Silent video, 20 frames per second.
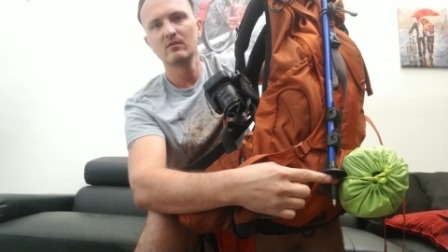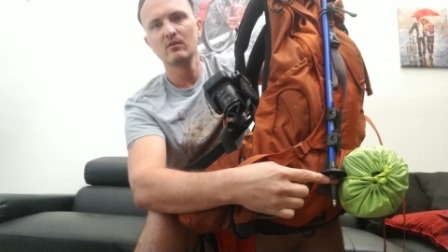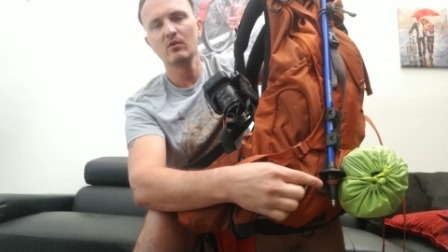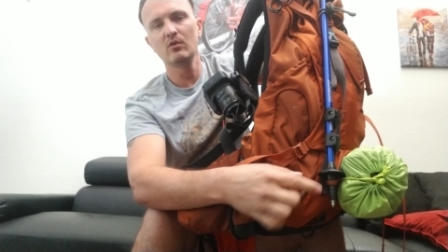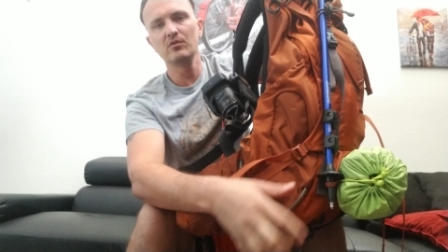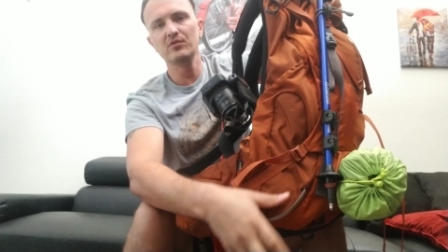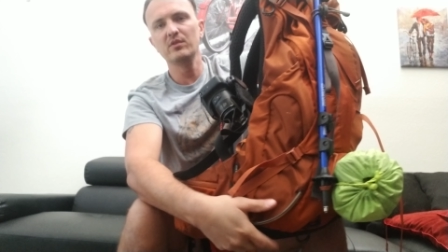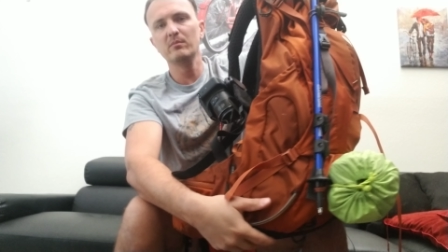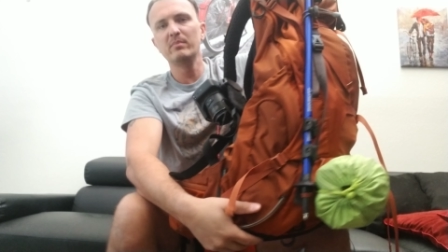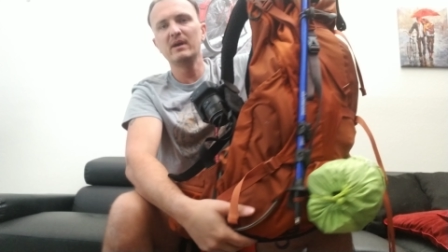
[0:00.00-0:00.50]

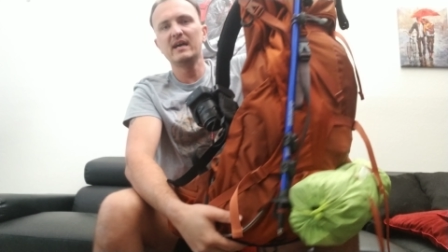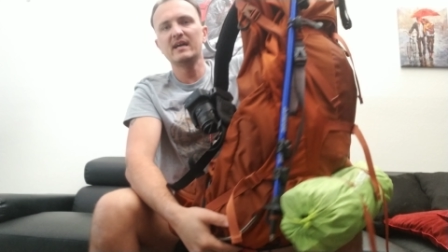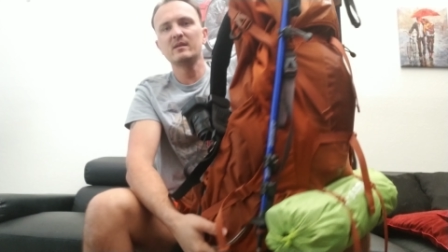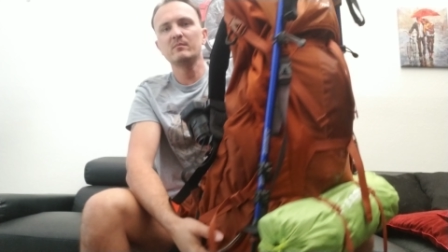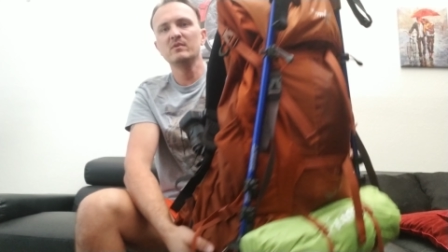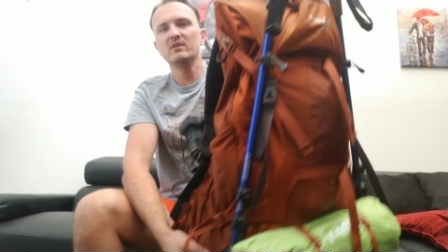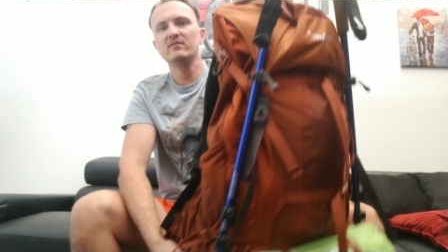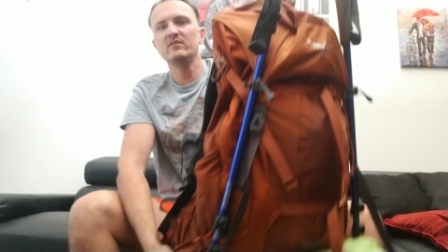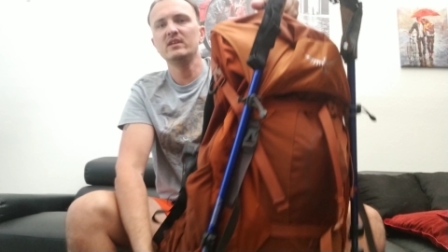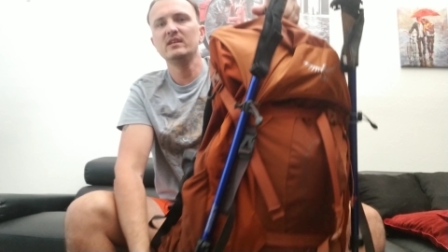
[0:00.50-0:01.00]
hold the
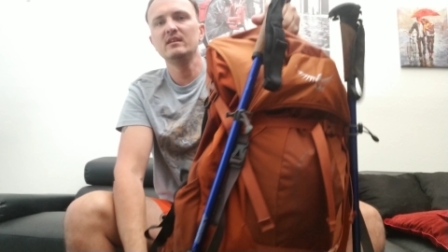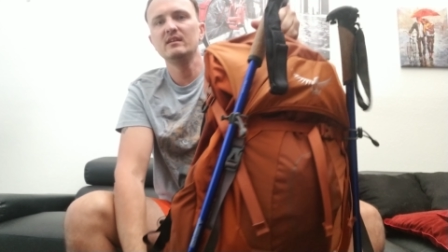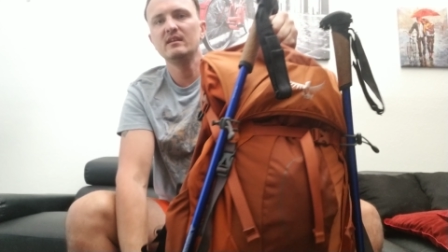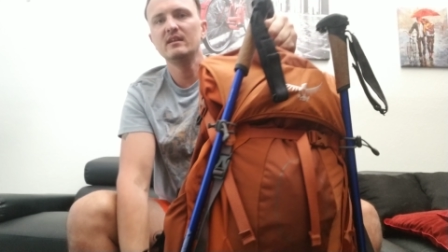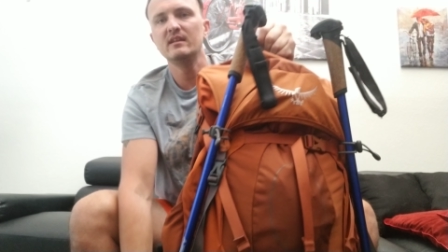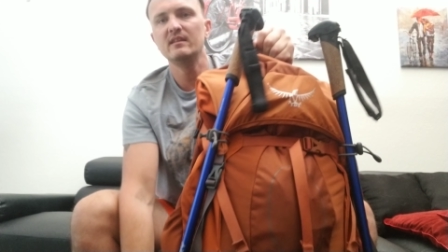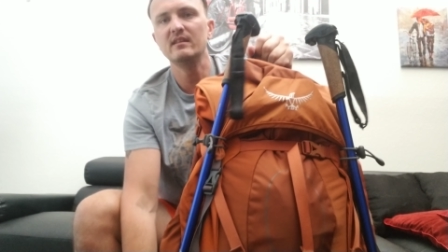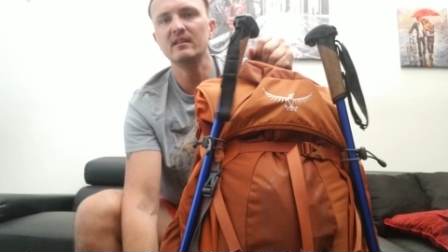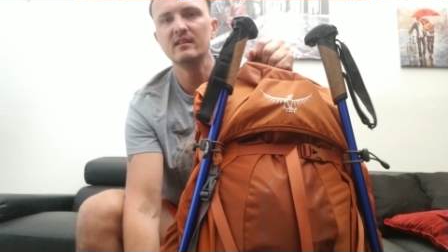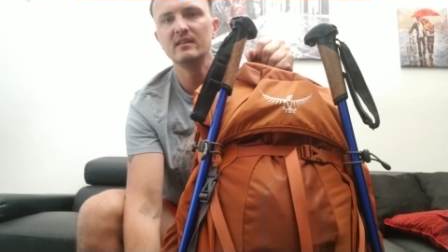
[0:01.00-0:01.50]
bottom of it,
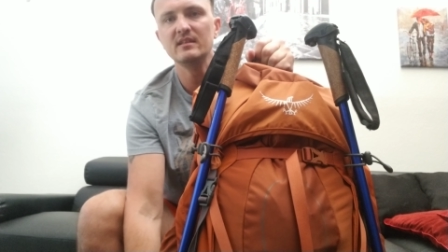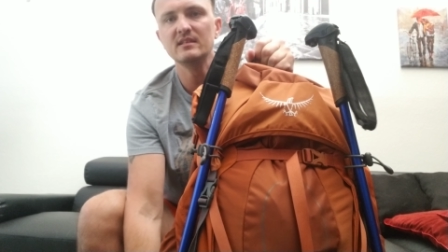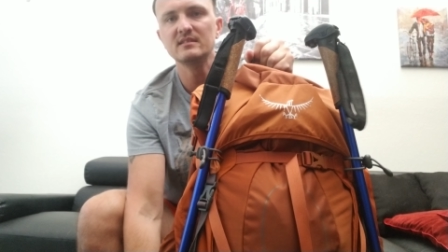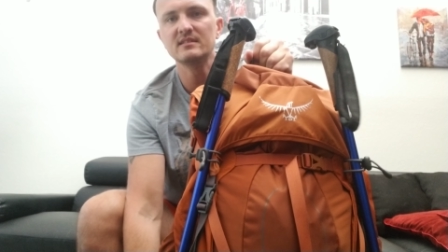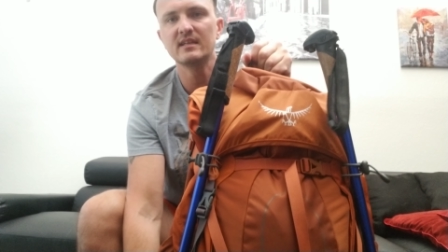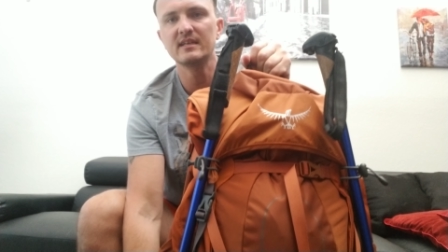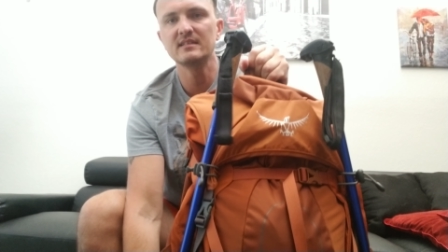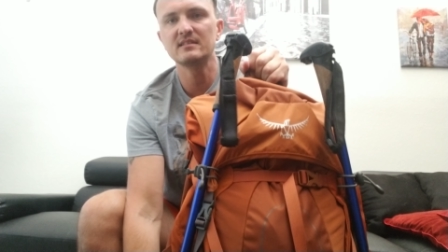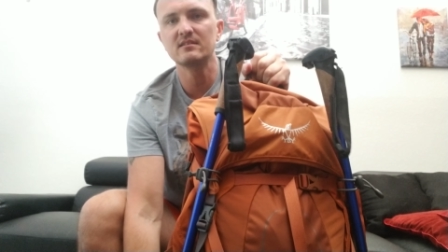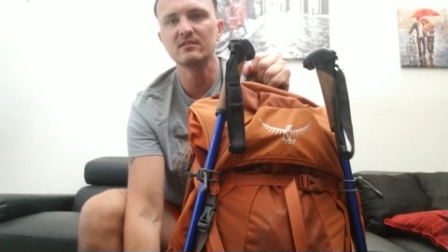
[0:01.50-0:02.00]
and then these
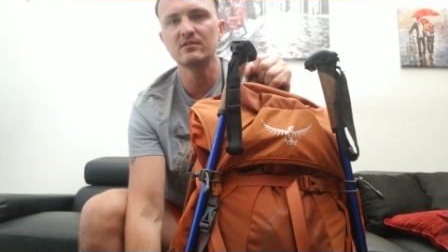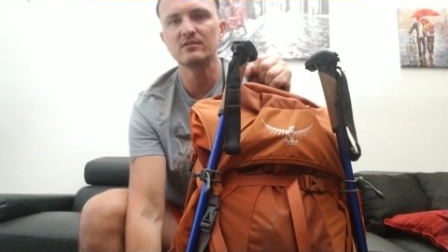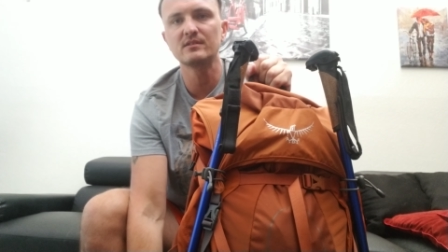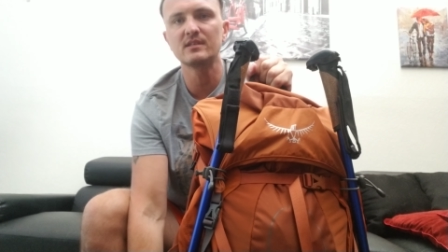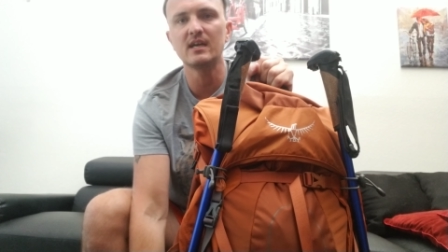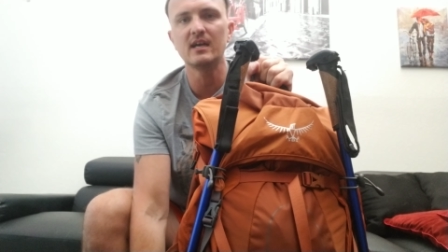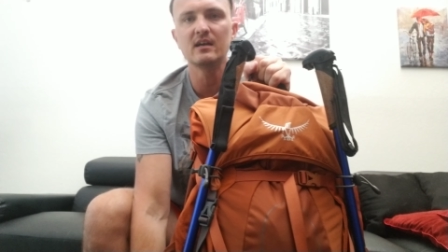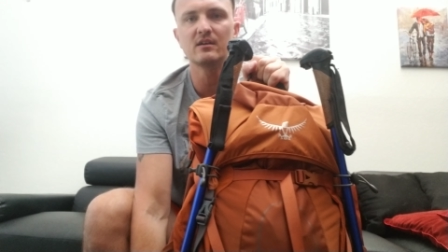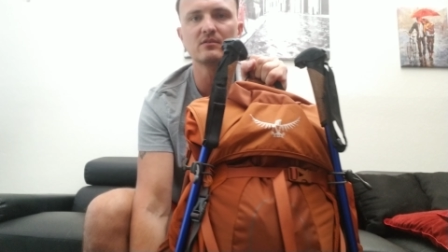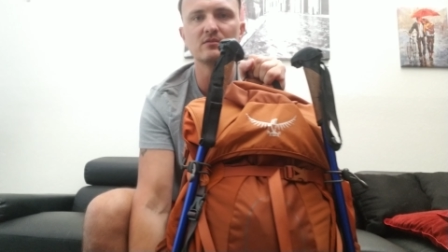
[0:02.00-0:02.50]
nice little
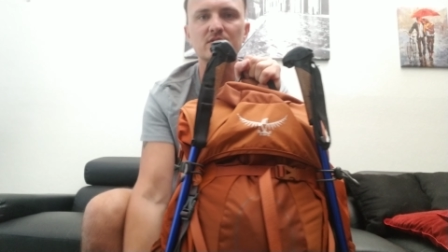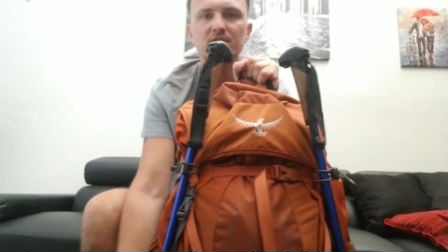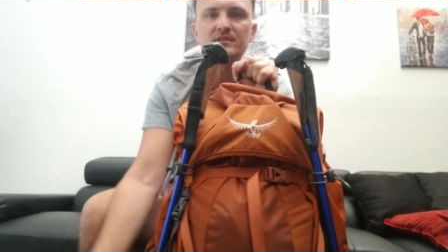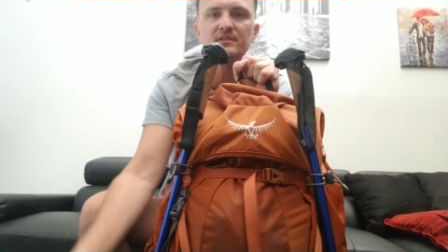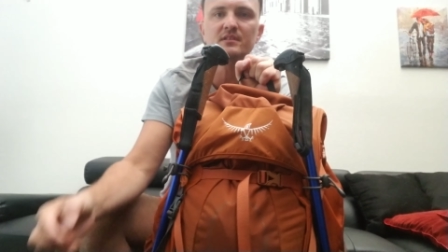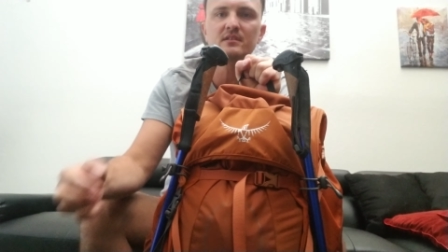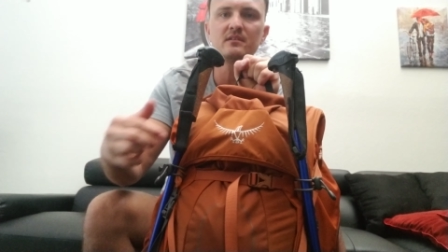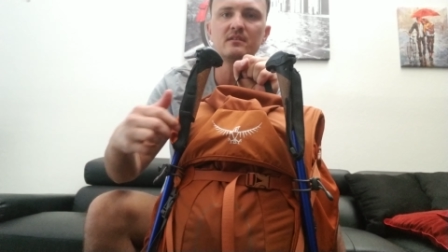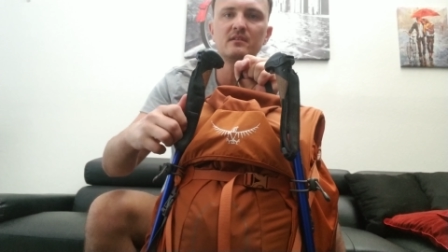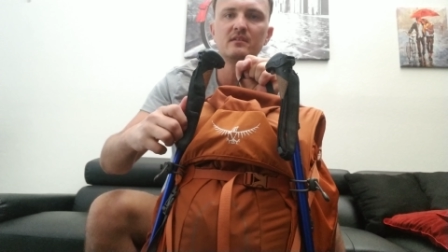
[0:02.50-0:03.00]

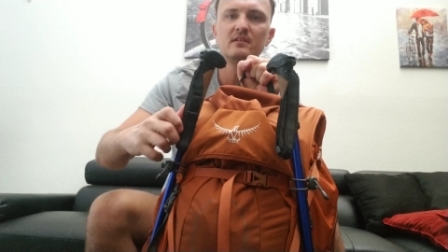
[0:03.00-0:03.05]
toggles